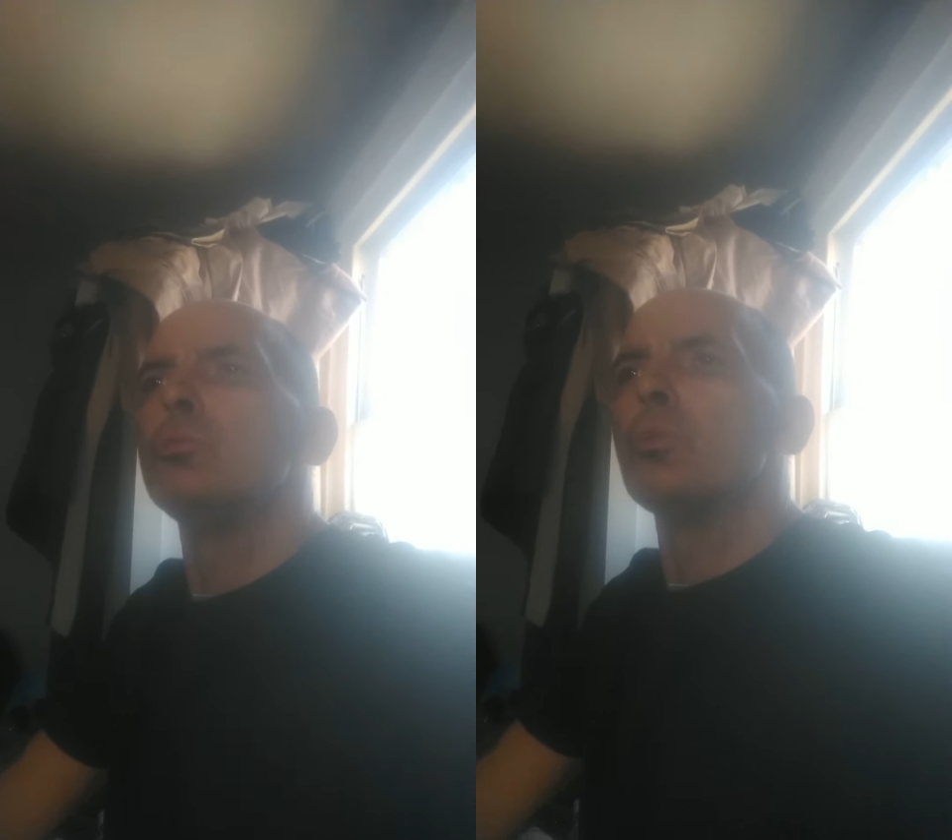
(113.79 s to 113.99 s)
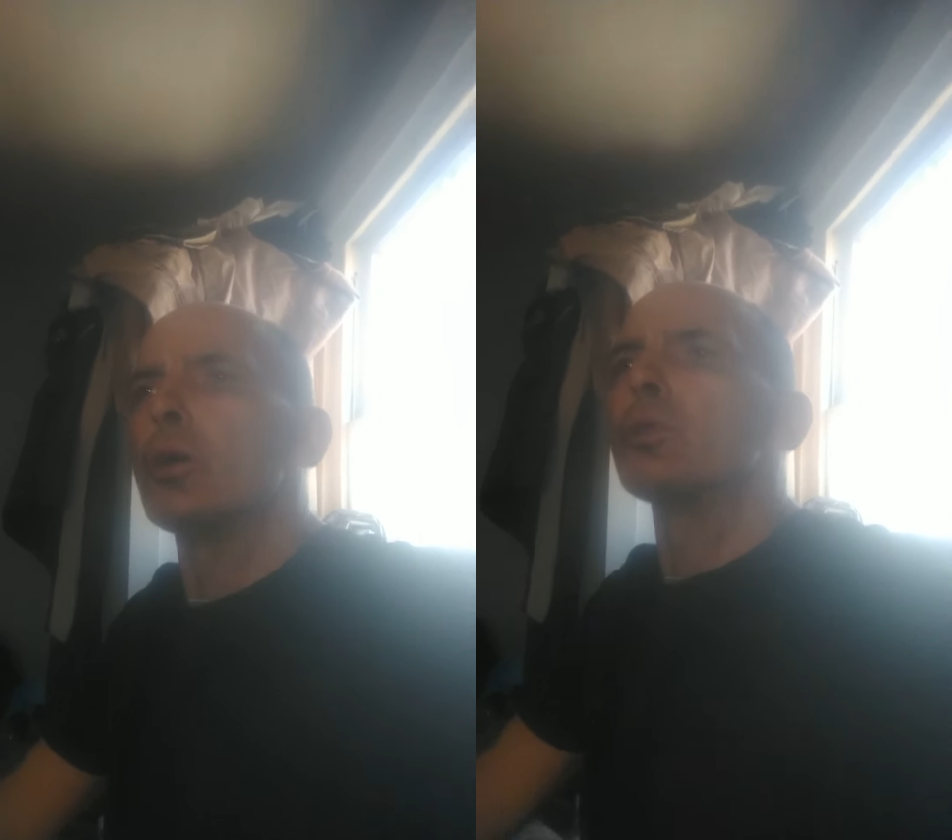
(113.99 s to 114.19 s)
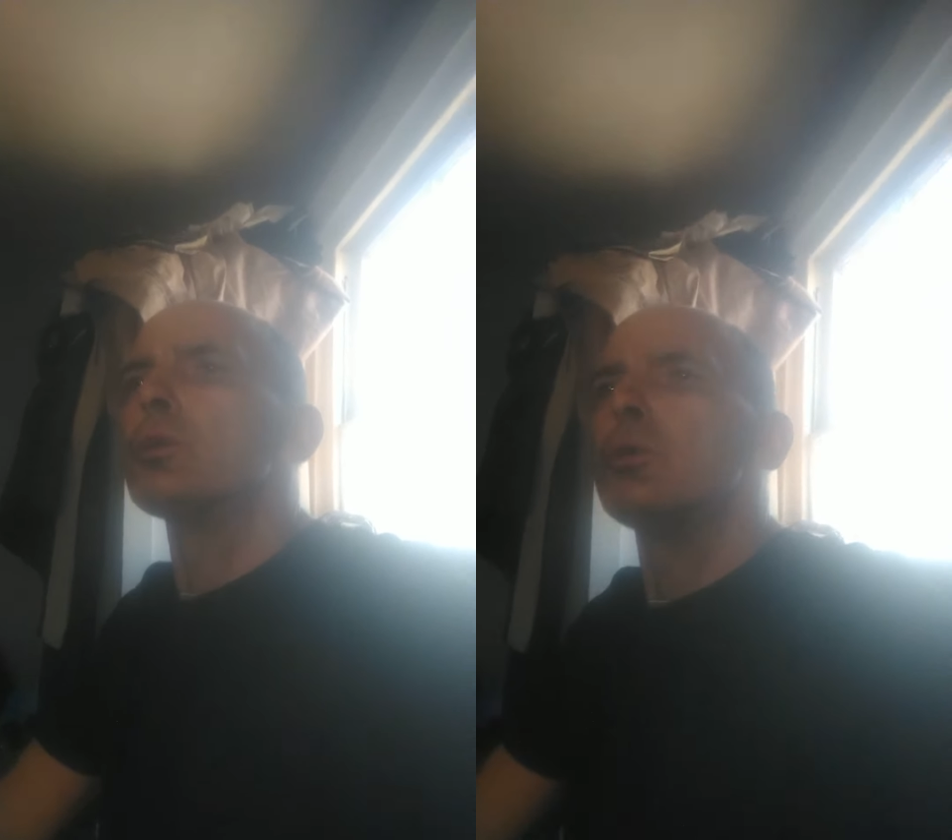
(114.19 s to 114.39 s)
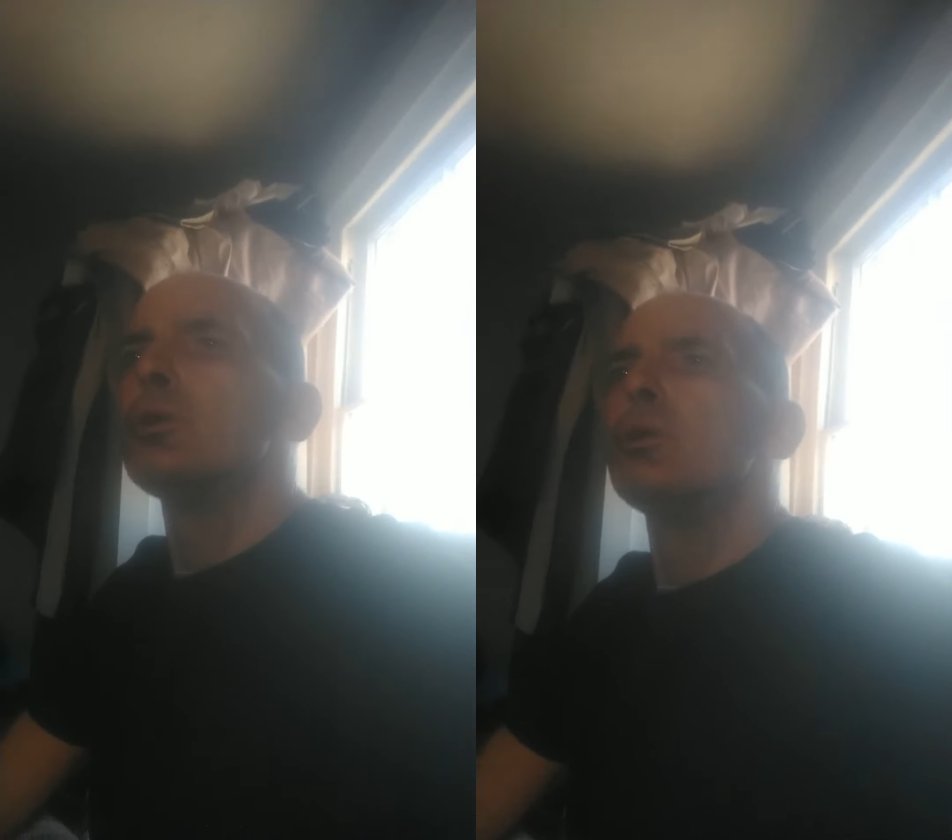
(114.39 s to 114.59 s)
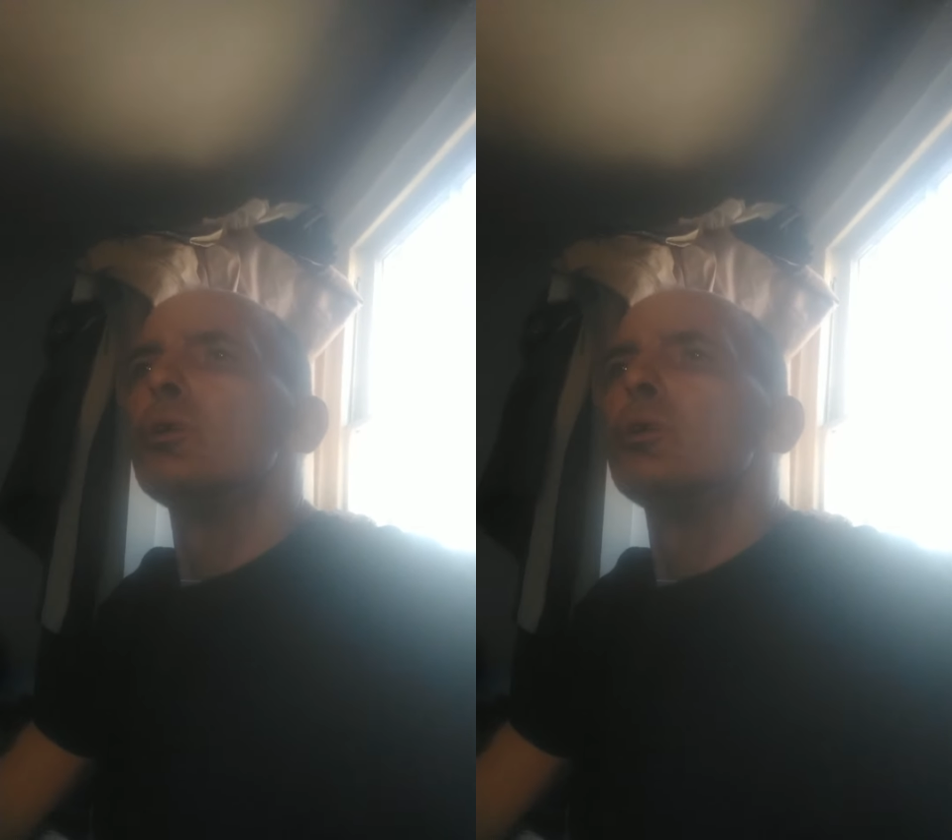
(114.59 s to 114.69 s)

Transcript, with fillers: money